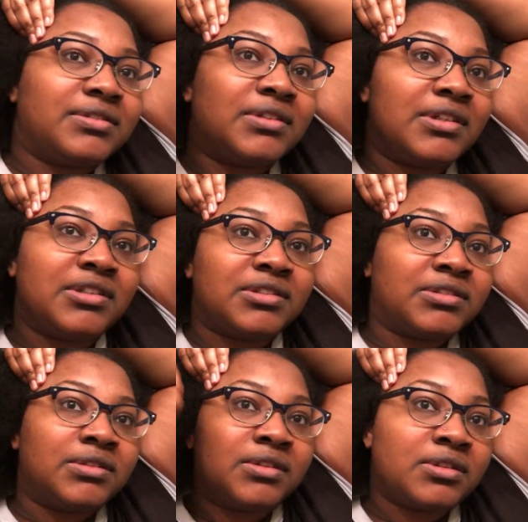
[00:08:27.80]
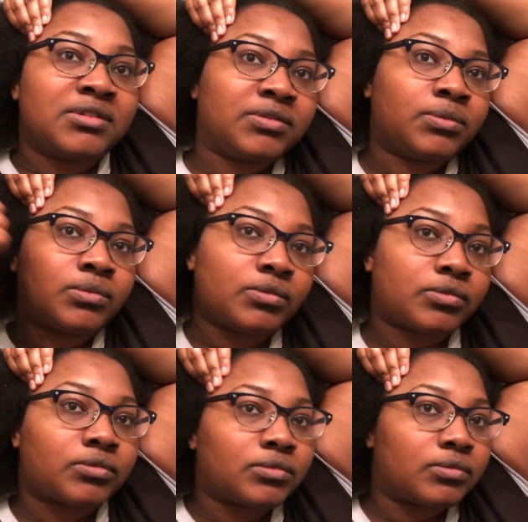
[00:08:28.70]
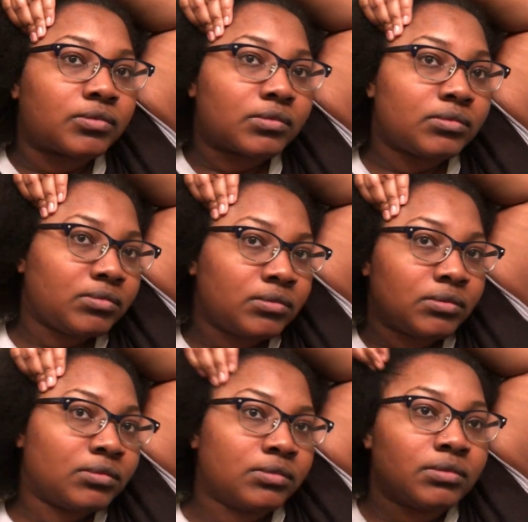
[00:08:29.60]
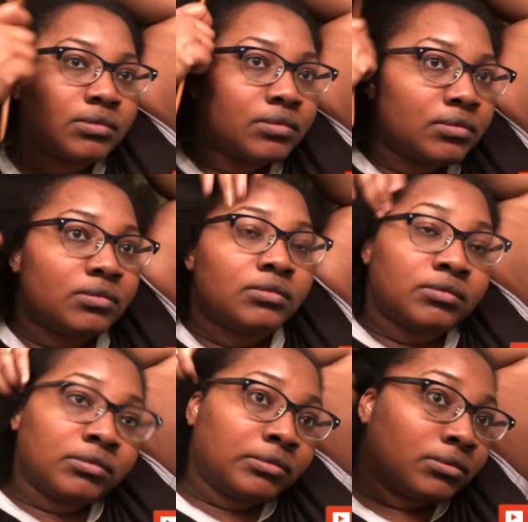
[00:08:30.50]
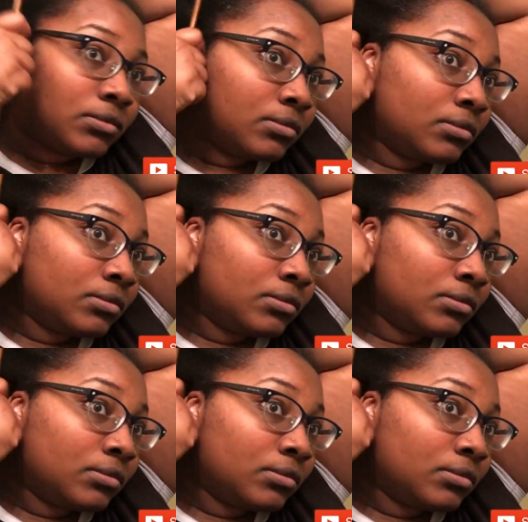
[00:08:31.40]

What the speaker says: Nothing is said.